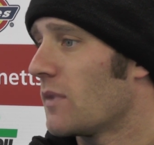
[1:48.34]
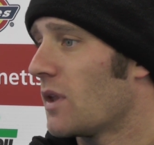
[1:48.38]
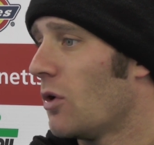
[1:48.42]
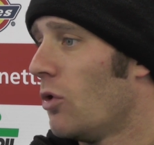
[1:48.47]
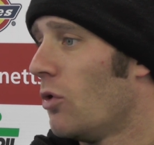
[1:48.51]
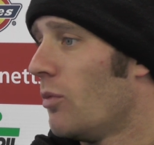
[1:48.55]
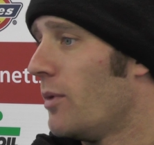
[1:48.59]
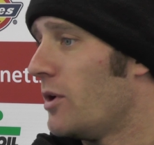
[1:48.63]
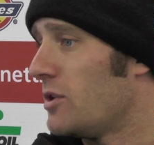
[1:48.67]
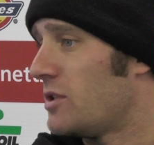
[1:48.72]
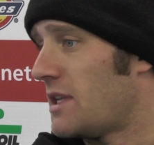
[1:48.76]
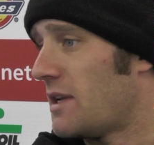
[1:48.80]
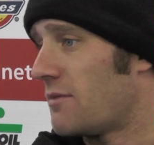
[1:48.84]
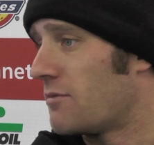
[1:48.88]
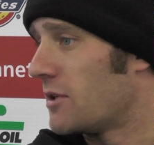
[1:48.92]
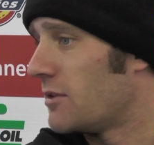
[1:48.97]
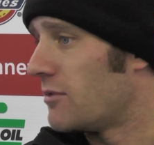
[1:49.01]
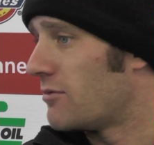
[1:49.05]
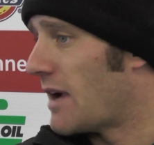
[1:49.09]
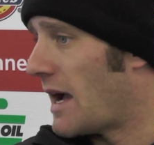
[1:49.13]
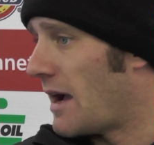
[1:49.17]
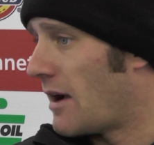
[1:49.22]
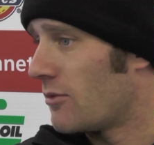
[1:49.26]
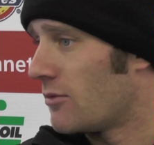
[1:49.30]
almost every
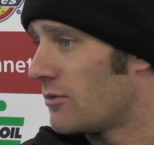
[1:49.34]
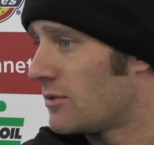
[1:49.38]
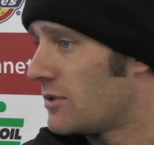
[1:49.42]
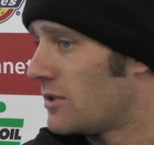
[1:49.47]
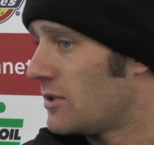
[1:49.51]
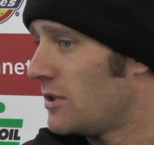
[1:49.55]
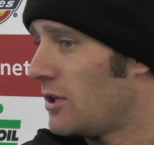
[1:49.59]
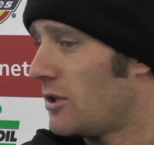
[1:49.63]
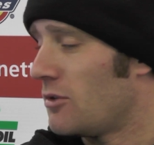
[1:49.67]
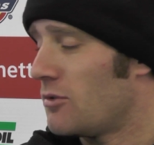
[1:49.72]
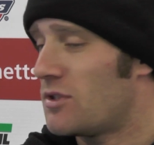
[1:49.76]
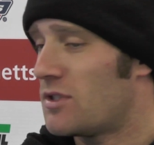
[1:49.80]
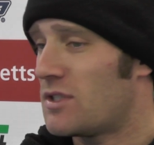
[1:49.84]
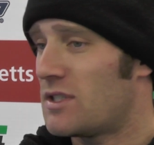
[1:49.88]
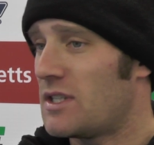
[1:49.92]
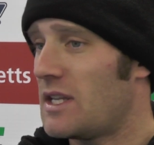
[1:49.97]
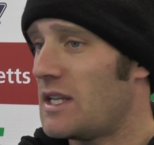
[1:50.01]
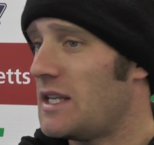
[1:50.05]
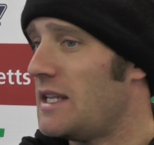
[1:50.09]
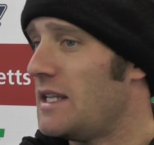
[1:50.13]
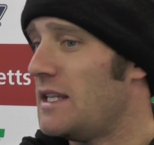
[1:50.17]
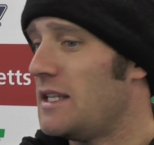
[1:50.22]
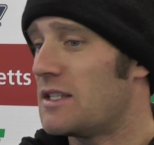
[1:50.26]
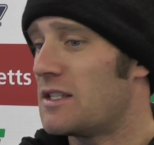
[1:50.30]
round,
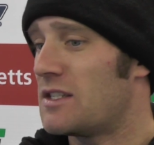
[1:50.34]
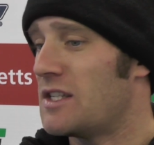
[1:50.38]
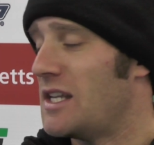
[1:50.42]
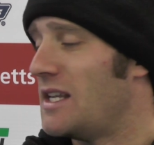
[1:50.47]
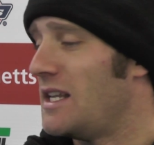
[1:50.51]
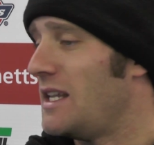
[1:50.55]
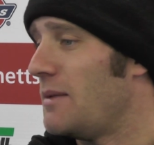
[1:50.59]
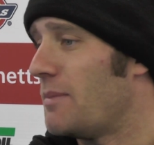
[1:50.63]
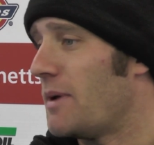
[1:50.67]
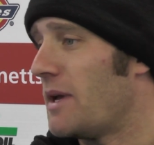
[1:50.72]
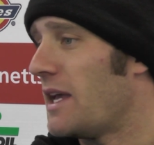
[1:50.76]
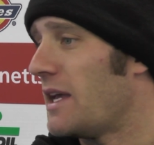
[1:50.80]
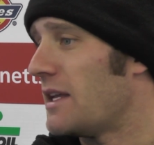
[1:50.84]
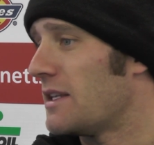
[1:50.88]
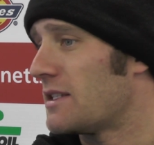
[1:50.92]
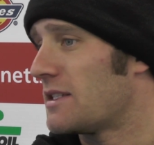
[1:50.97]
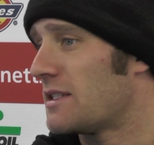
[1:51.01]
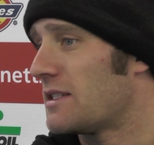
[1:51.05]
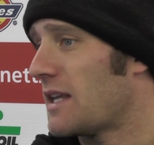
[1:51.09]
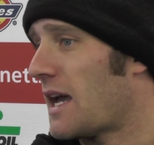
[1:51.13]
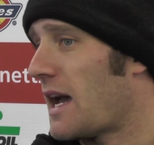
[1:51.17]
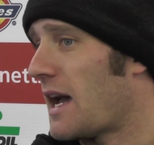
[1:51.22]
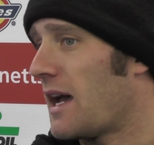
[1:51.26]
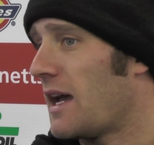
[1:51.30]
silly
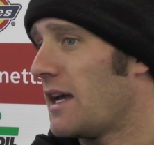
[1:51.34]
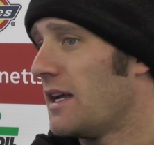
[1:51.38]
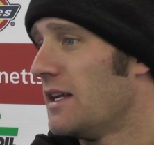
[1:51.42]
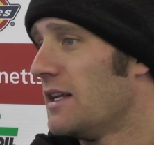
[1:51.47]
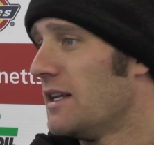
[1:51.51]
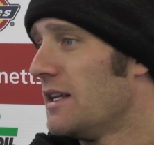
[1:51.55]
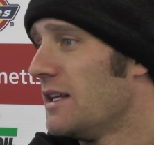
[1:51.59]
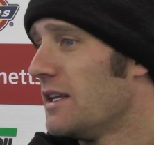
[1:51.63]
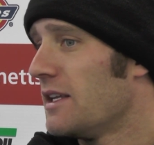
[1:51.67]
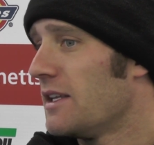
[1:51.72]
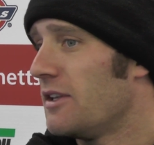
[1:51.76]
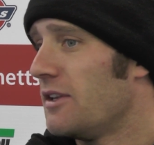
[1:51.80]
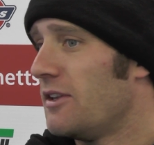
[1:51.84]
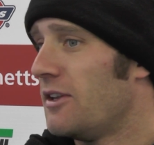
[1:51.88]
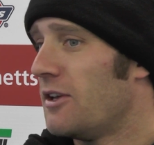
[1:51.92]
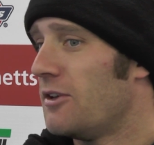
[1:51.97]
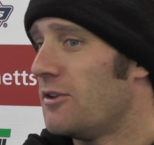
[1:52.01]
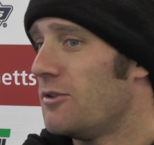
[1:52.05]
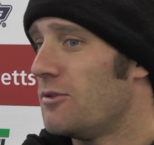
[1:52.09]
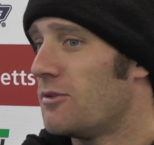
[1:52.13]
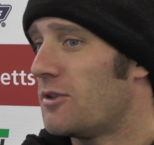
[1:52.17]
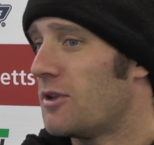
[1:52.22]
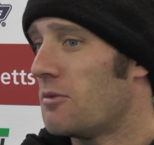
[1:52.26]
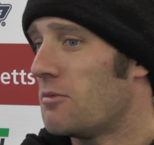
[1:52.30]
bits that
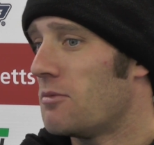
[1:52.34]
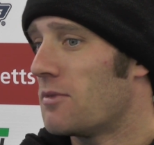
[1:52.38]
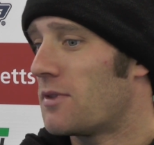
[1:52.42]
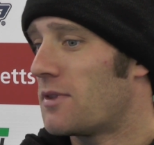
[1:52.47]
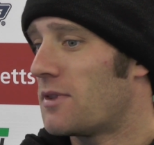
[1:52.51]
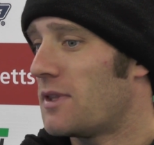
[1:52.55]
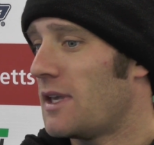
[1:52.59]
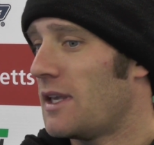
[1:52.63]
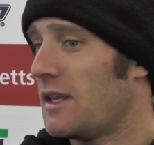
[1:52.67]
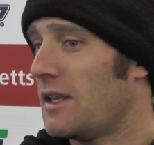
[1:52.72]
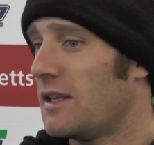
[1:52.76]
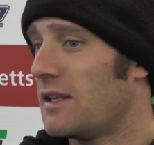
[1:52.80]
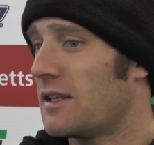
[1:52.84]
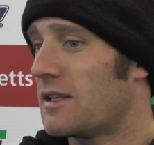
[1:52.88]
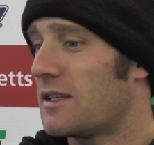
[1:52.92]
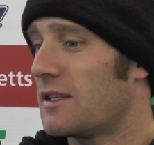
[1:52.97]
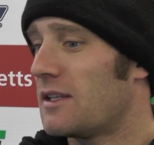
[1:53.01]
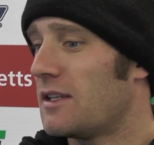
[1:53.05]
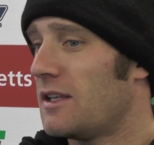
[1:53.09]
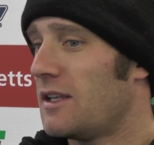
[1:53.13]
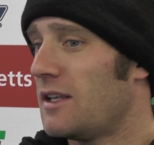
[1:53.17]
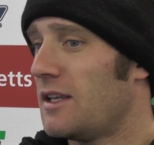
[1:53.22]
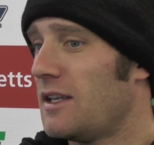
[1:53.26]
you don't think,